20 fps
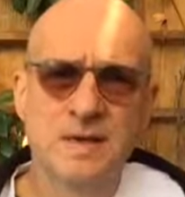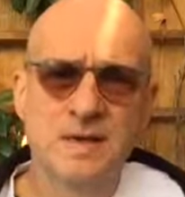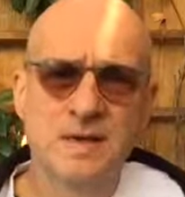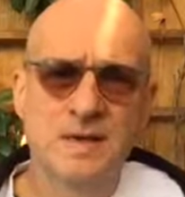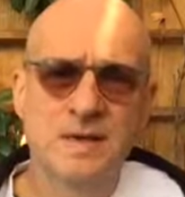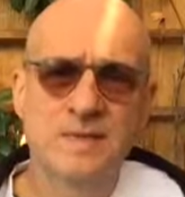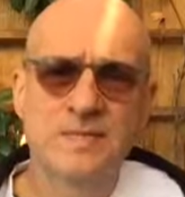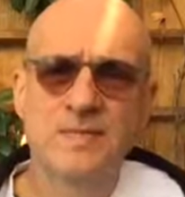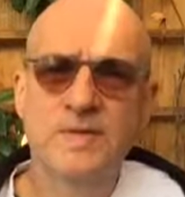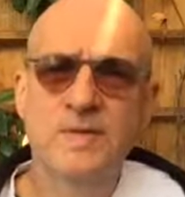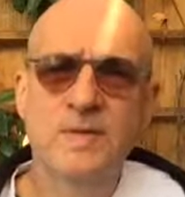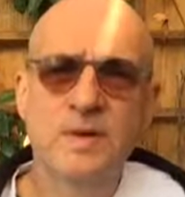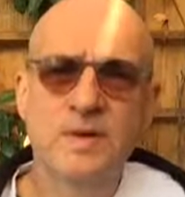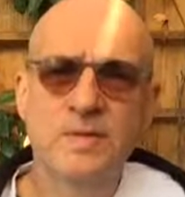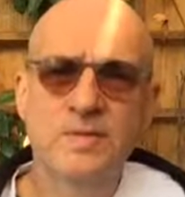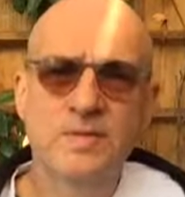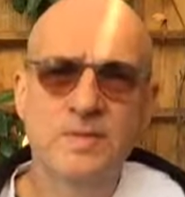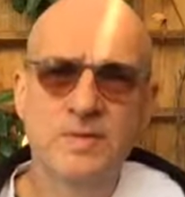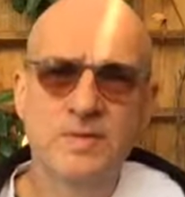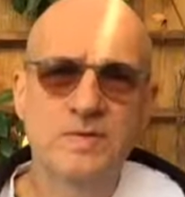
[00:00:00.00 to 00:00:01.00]
if we
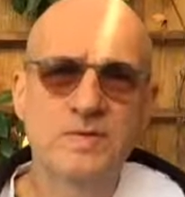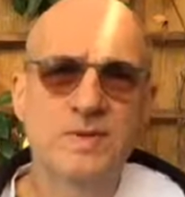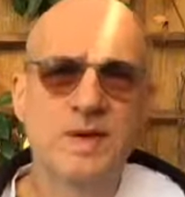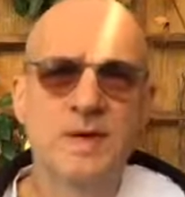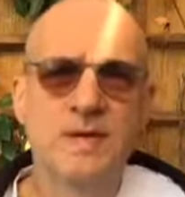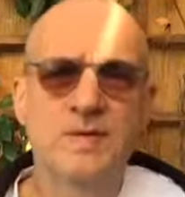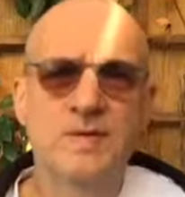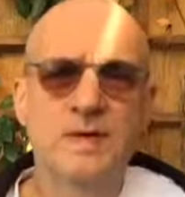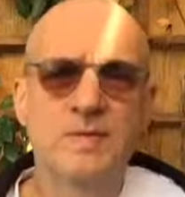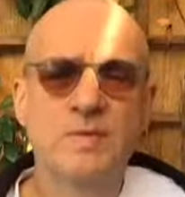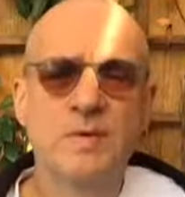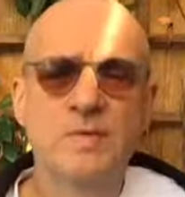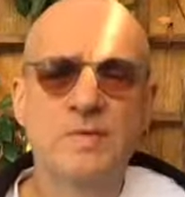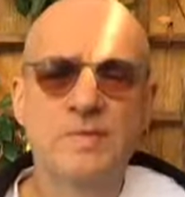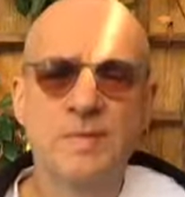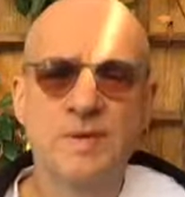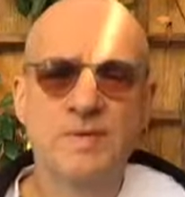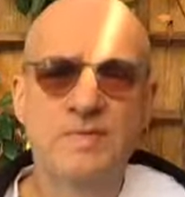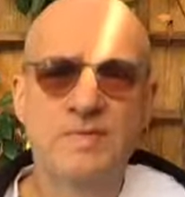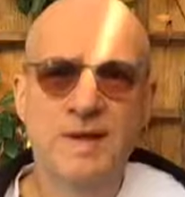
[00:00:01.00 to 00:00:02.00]
don't do that, they won't
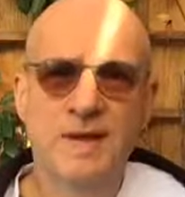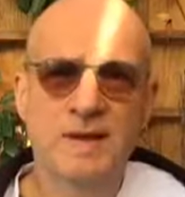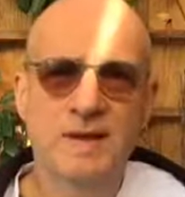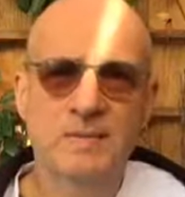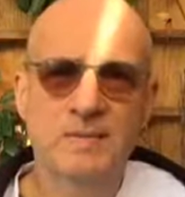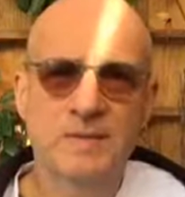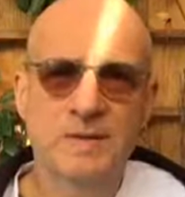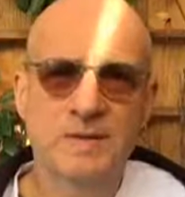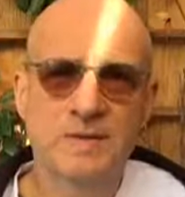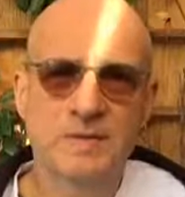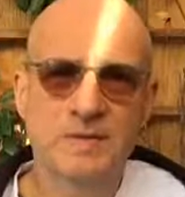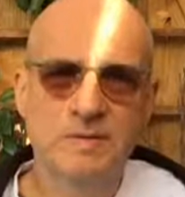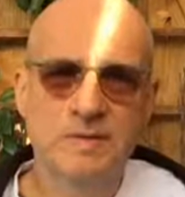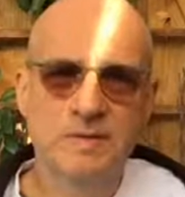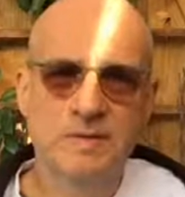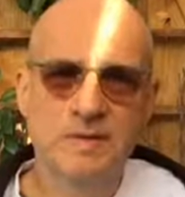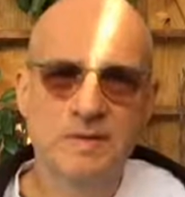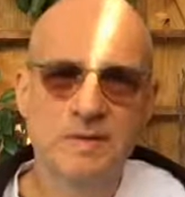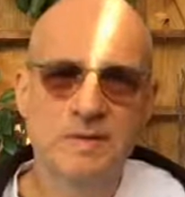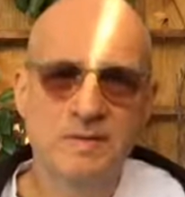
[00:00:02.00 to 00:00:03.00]
be available to
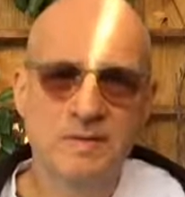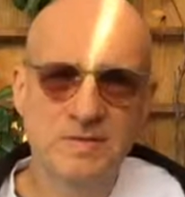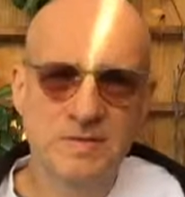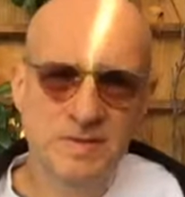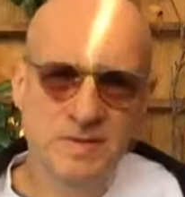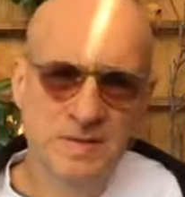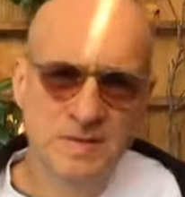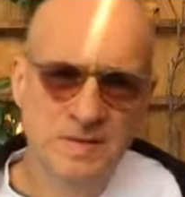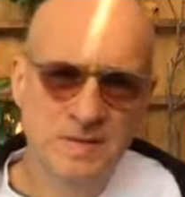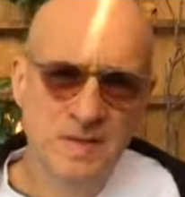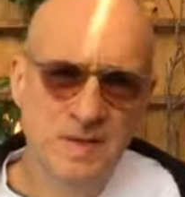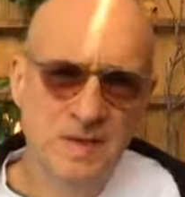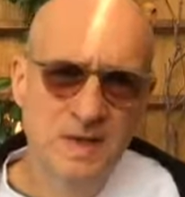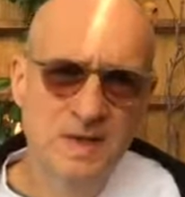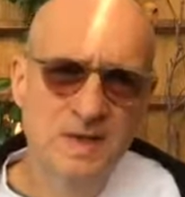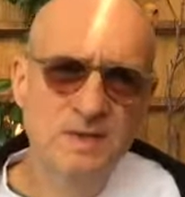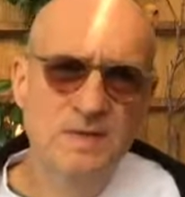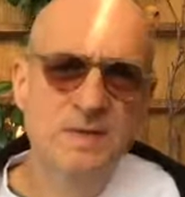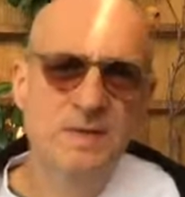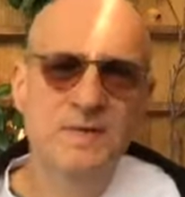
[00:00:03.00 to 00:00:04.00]
us. And so this is
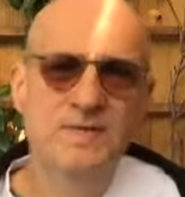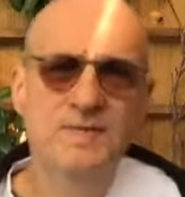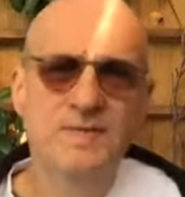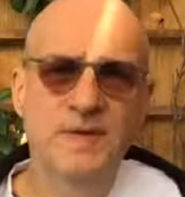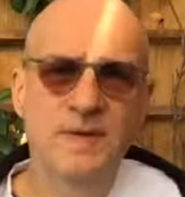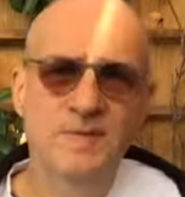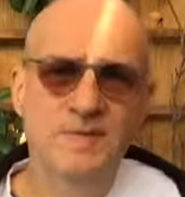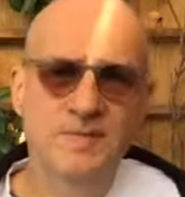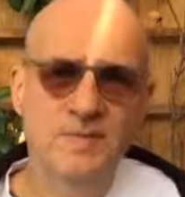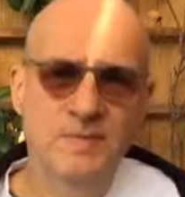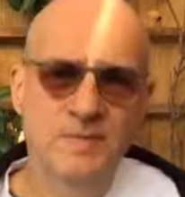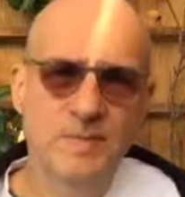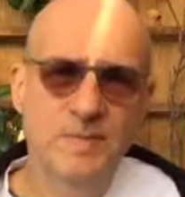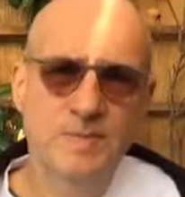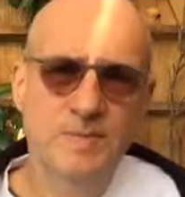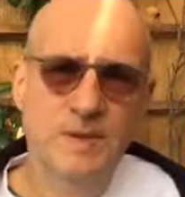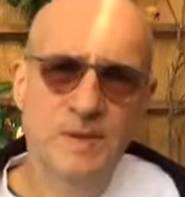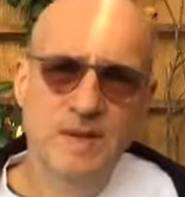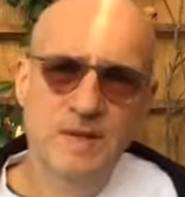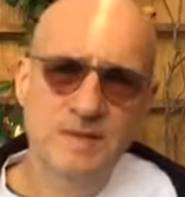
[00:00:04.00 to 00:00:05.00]
shifting from
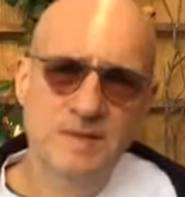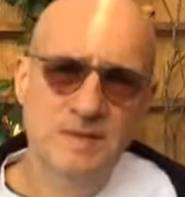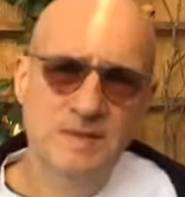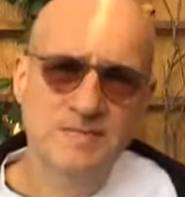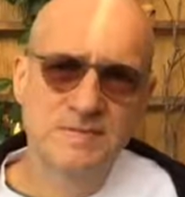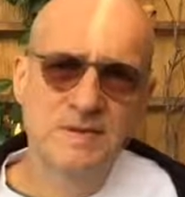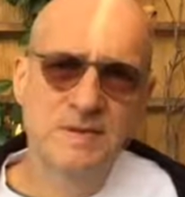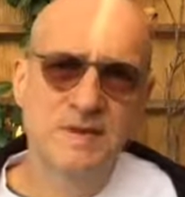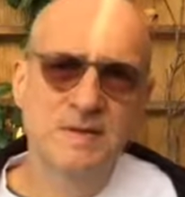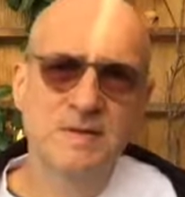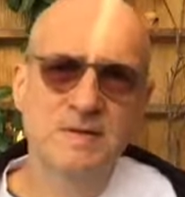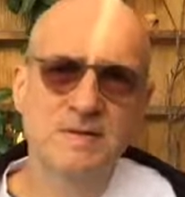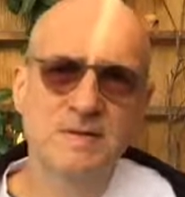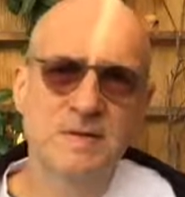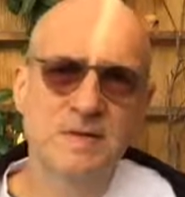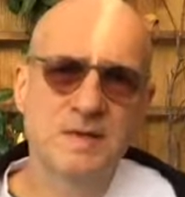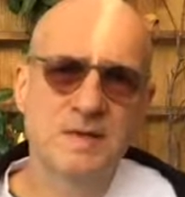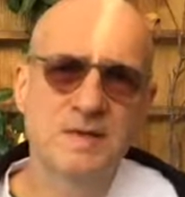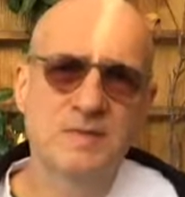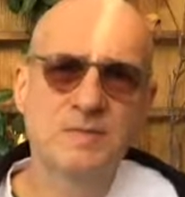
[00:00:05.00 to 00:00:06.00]
a place of
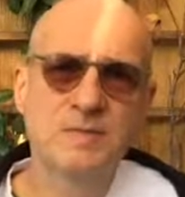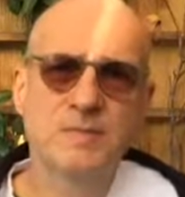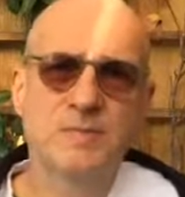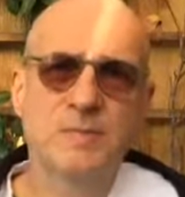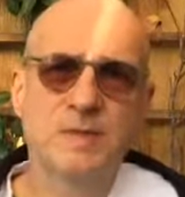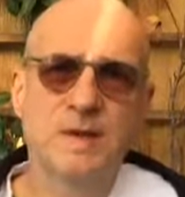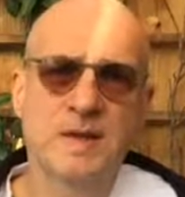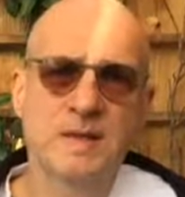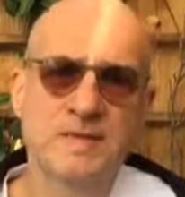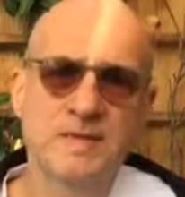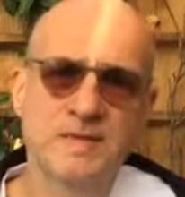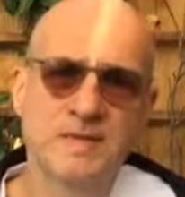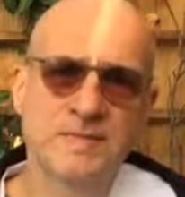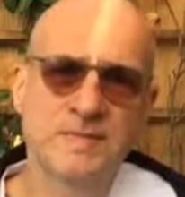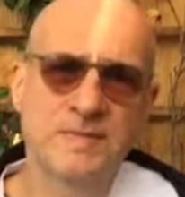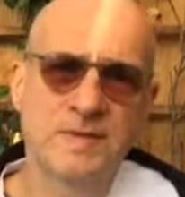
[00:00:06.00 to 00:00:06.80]
scarcity into a place of